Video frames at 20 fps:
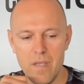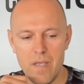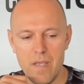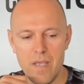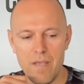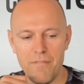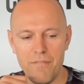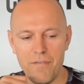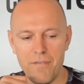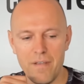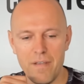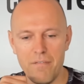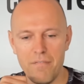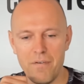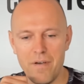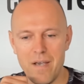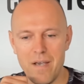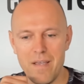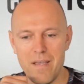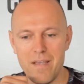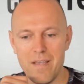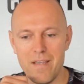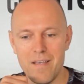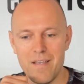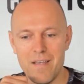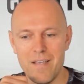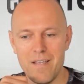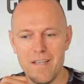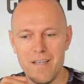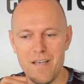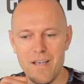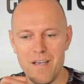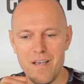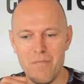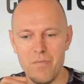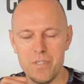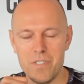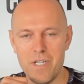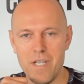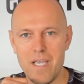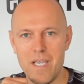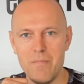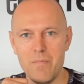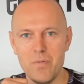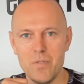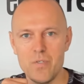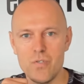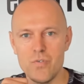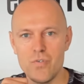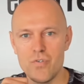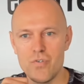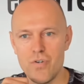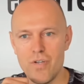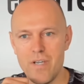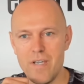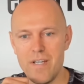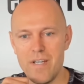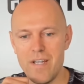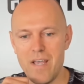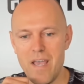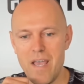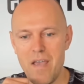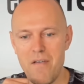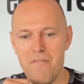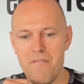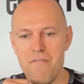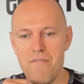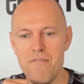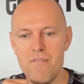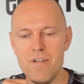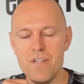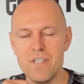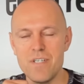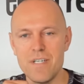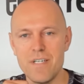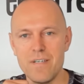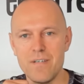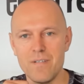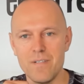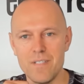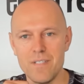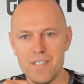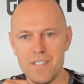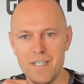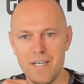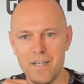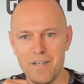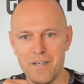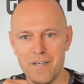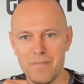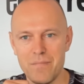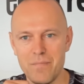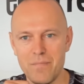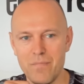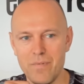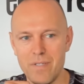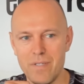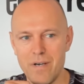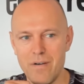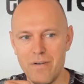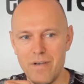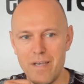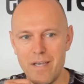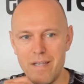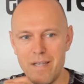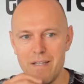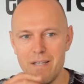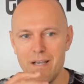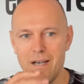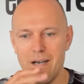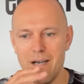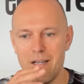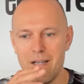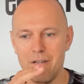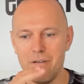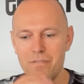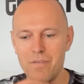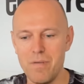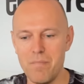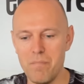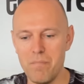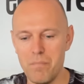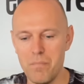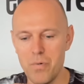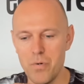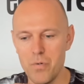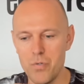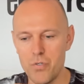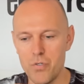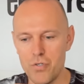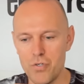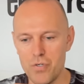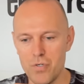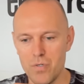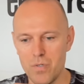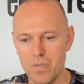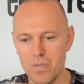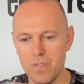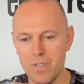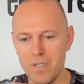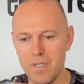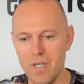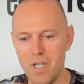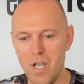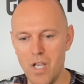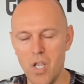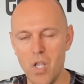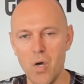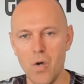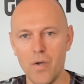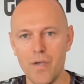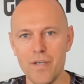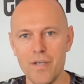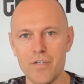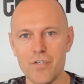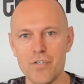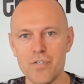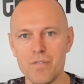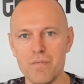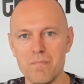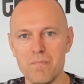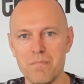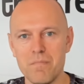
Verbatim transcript: if if I was able to trade every single setup without any kind of emotional luggage,